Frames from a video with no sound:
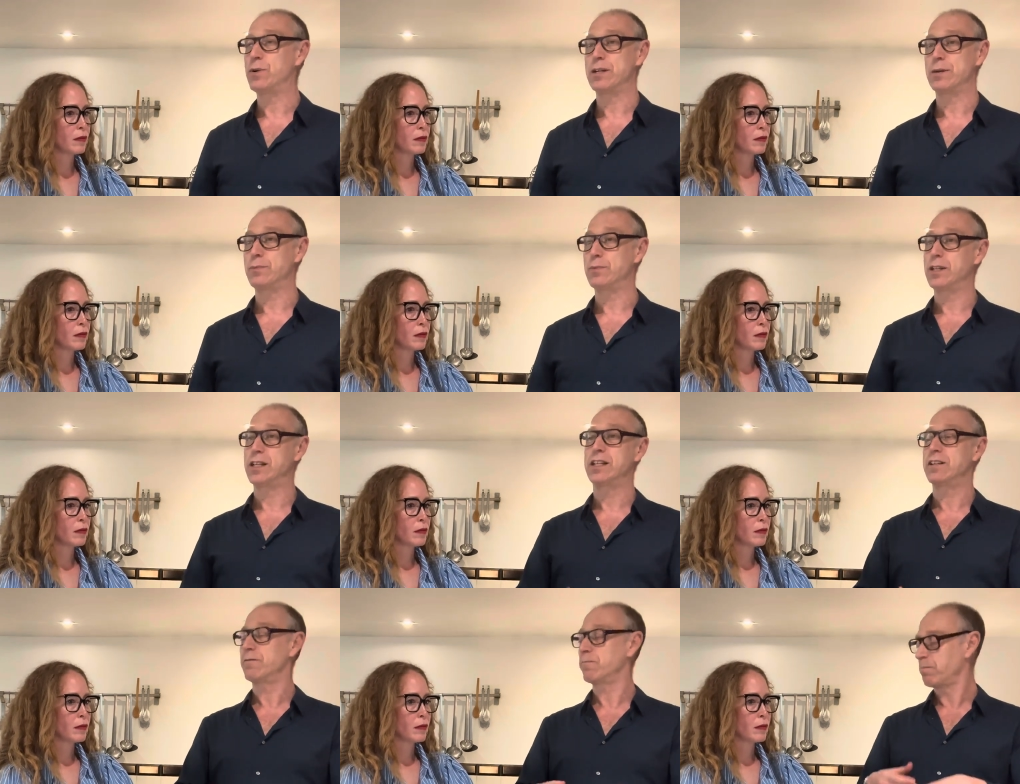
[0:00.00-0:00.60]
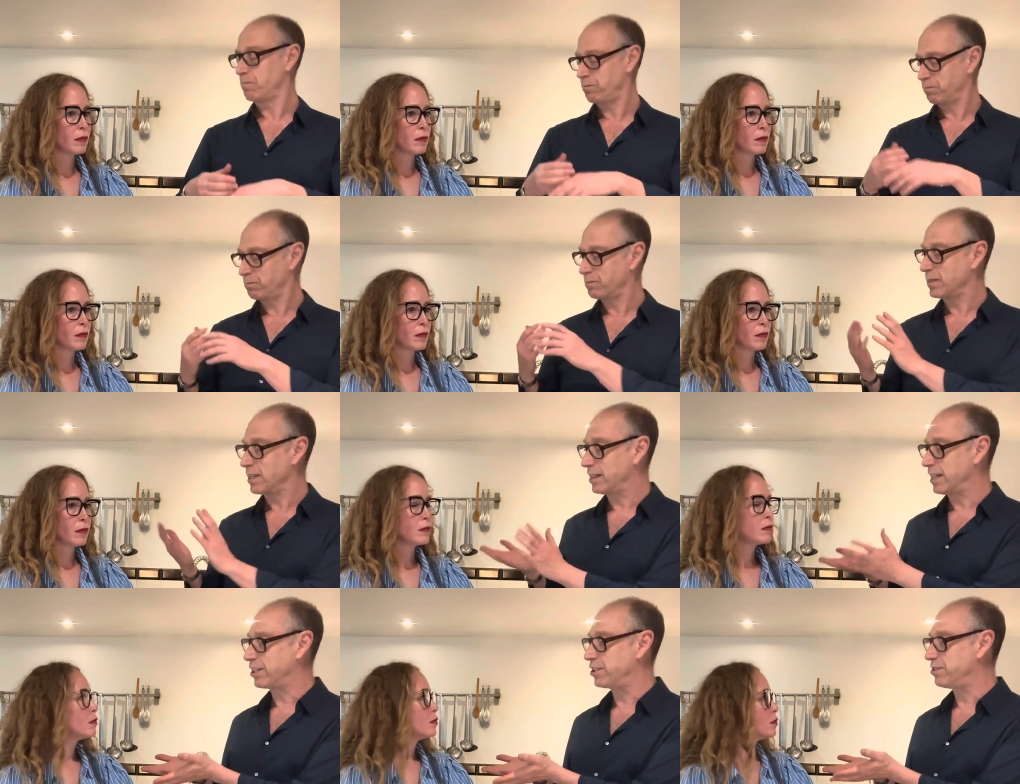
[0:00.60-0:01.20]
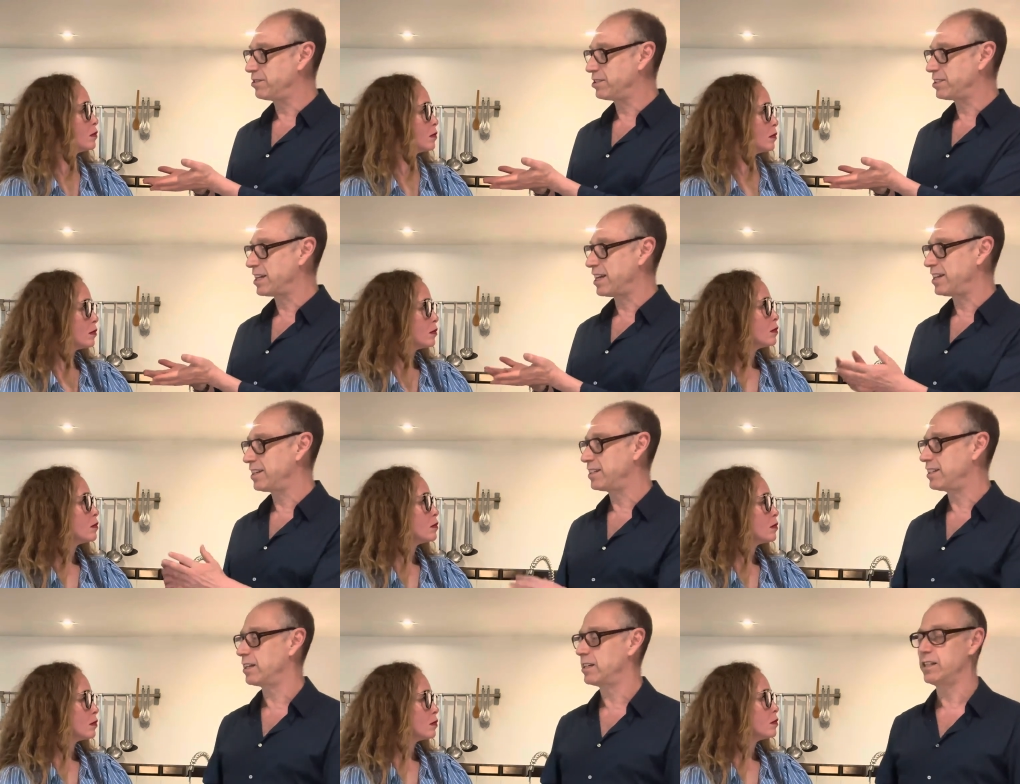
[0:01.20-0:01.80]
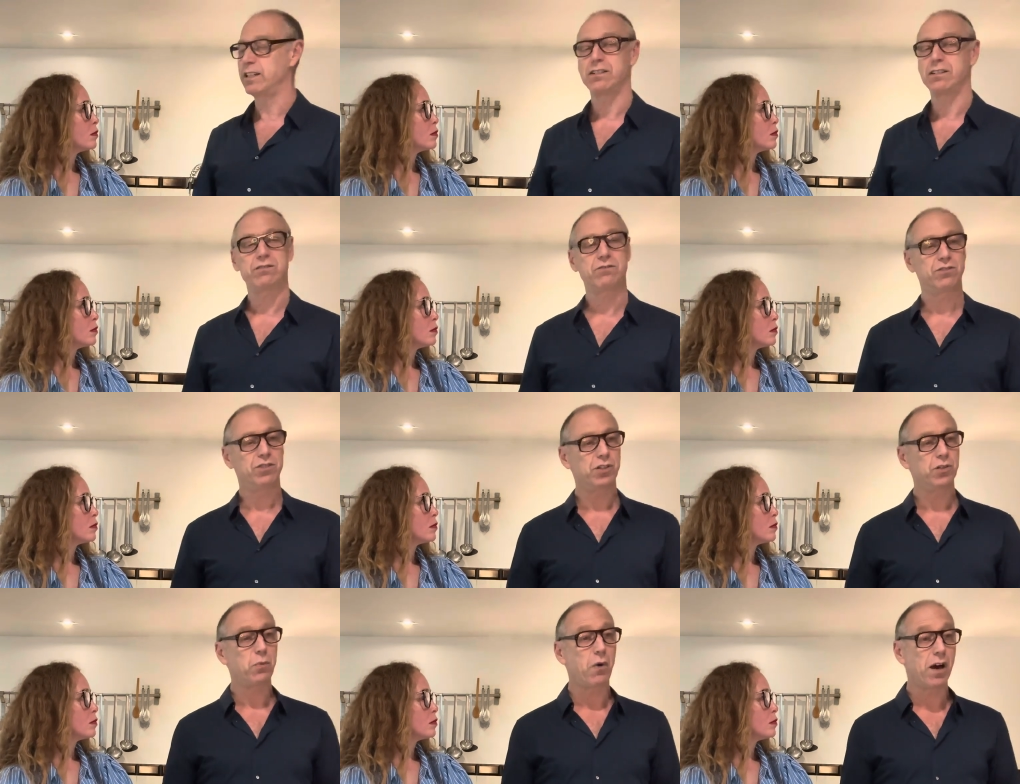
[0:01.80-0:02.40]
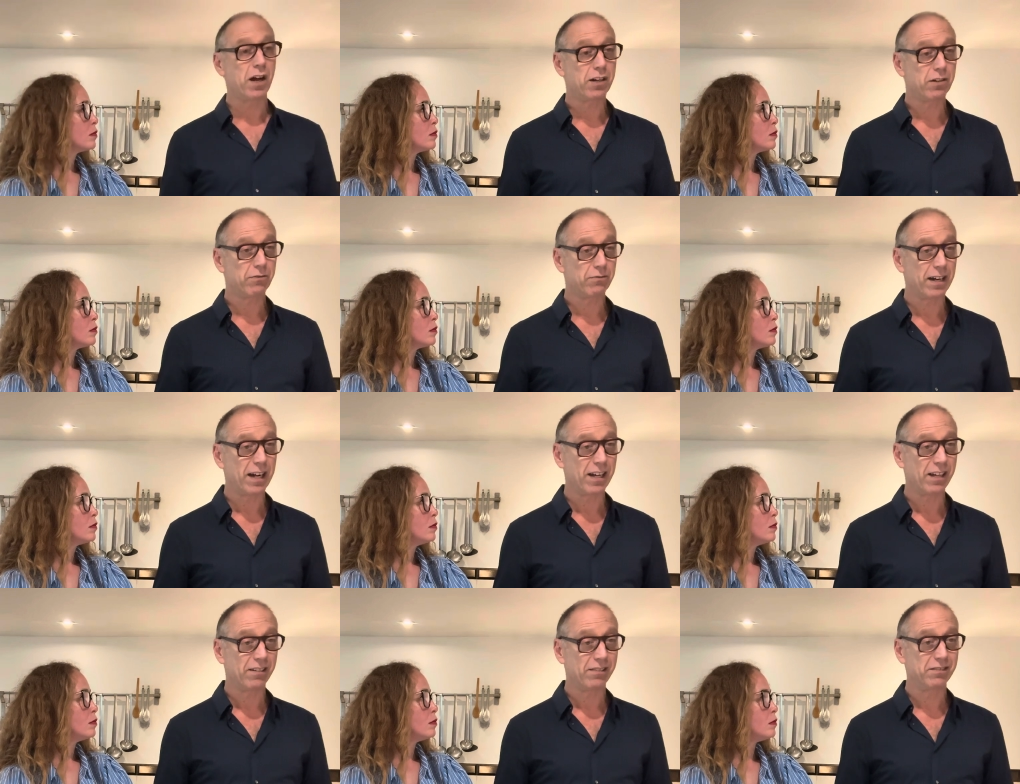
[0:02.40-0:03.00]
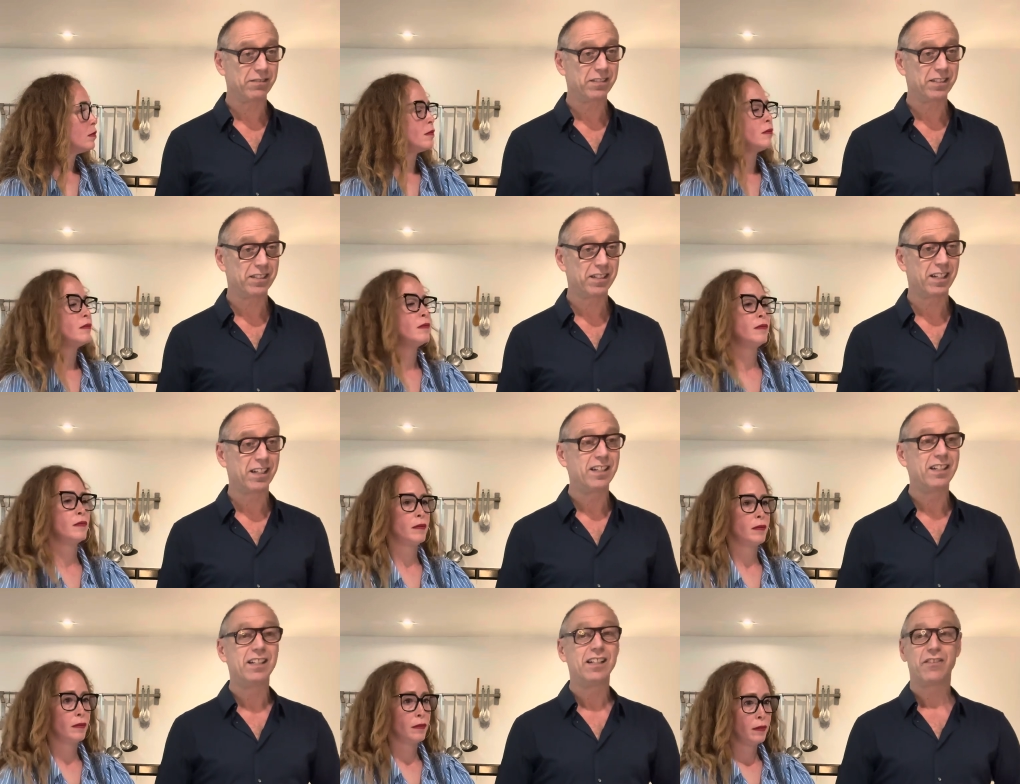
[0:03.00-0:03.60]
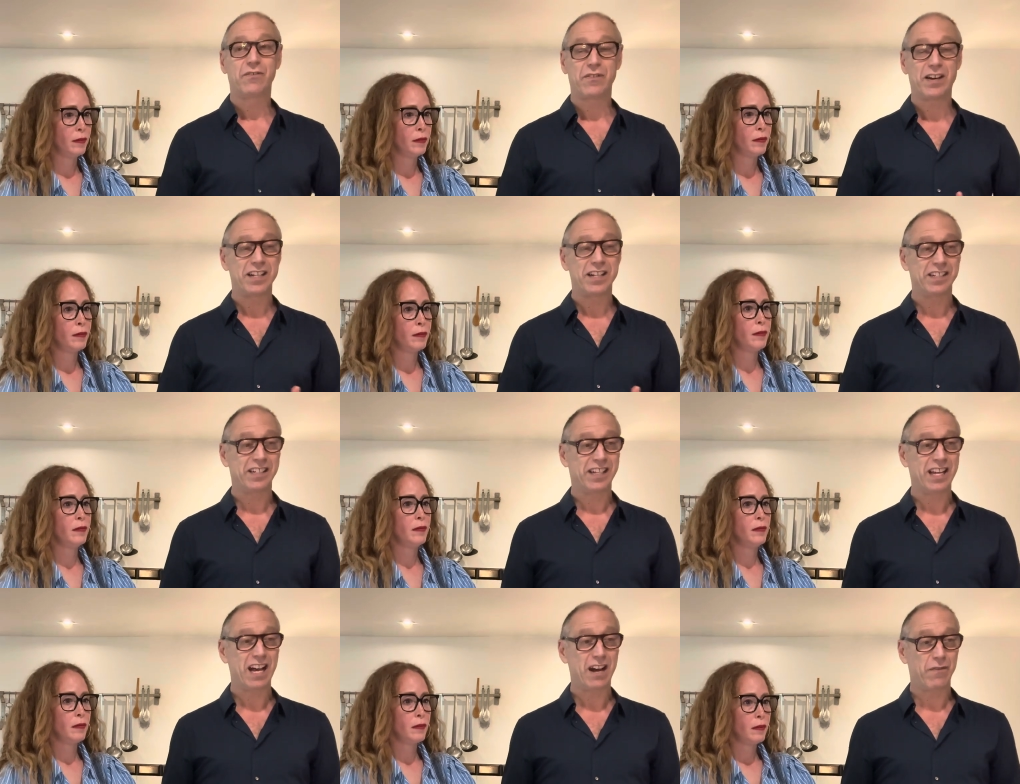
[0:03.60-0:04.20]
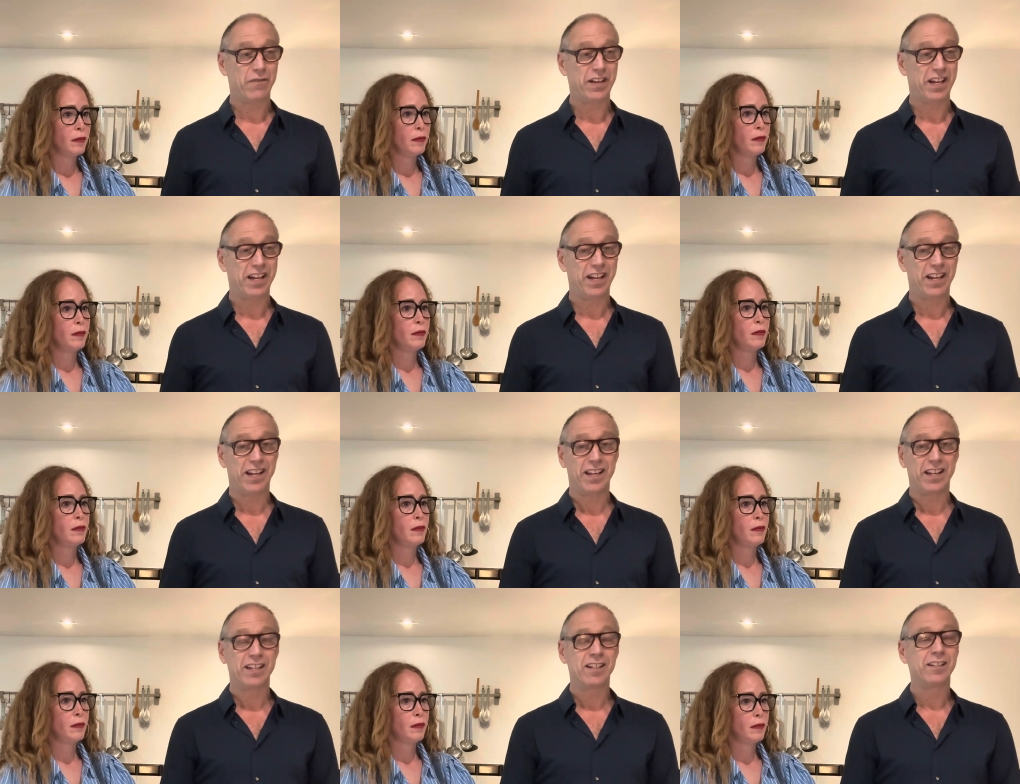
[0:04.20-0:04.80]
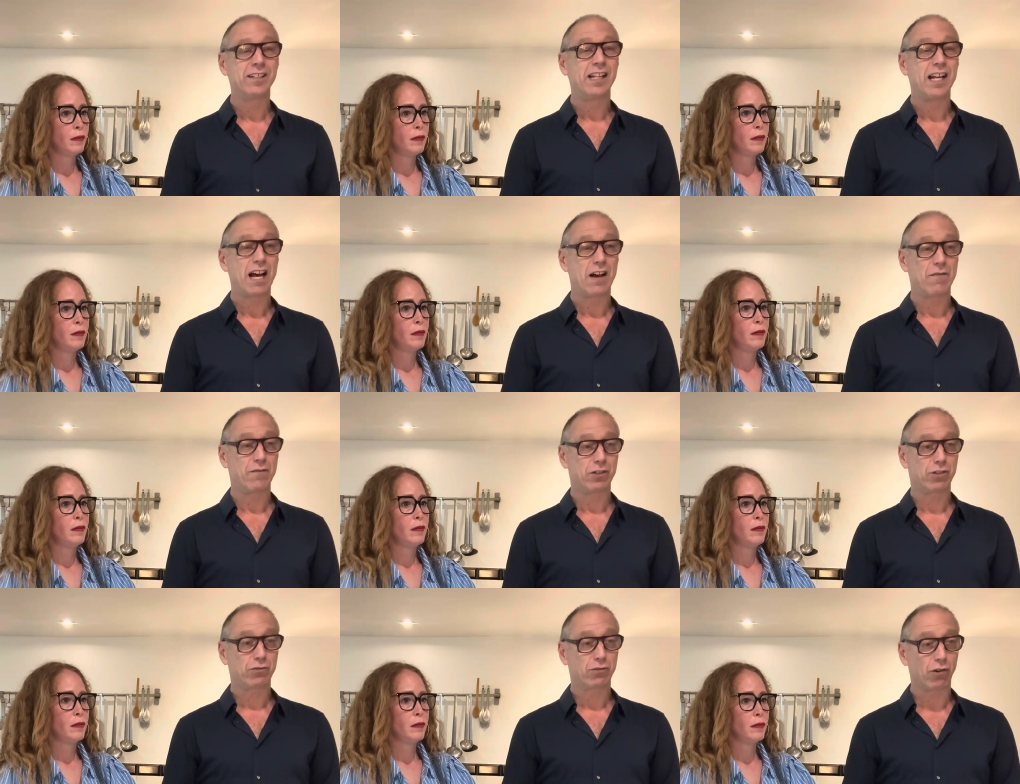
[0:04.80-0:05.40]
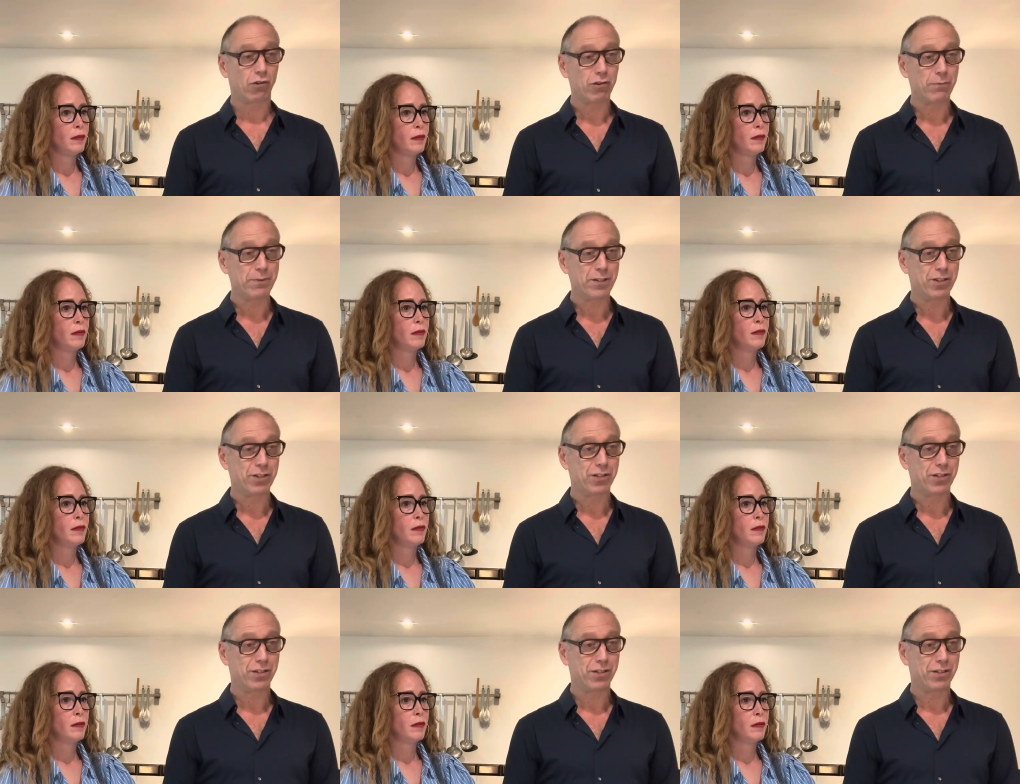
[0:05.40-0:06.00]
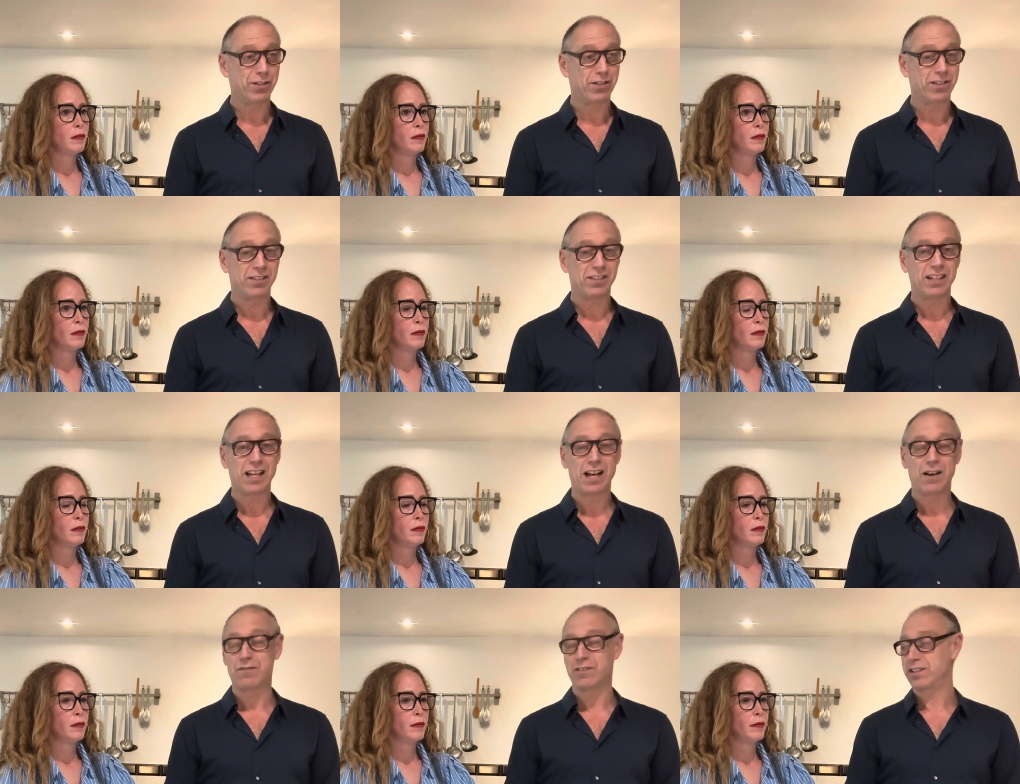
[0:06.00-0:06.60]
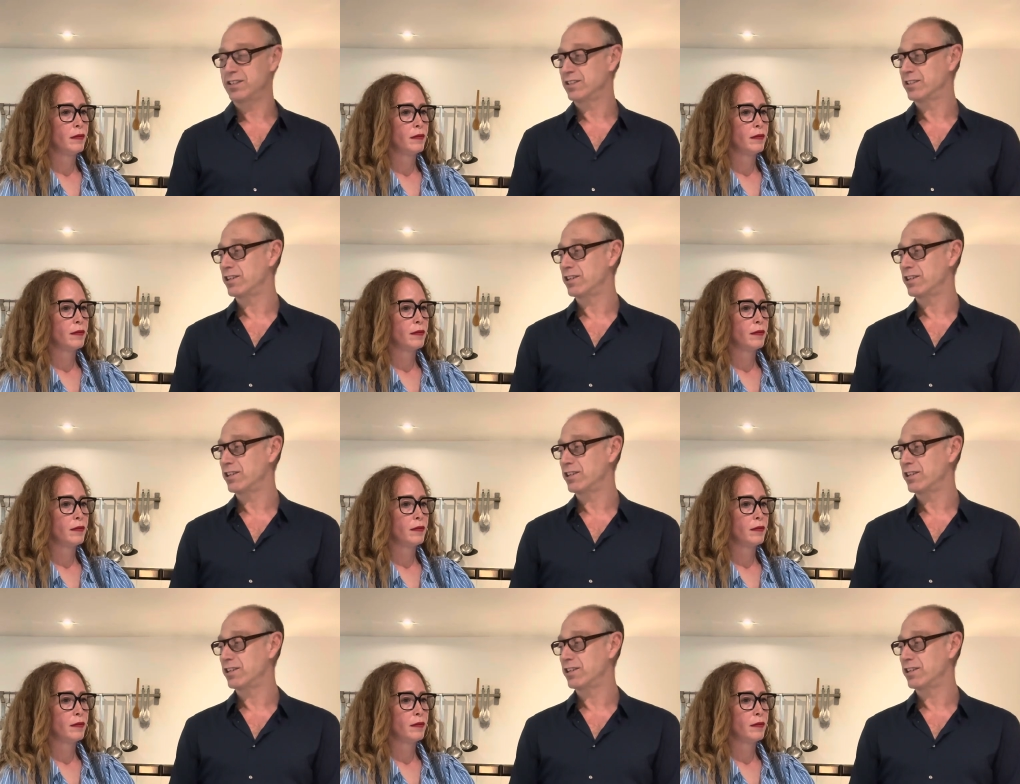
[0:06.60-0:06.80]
Speaker 1: I'm like, like you said, I just walk around, find a cafe, have a croque monsieur, have a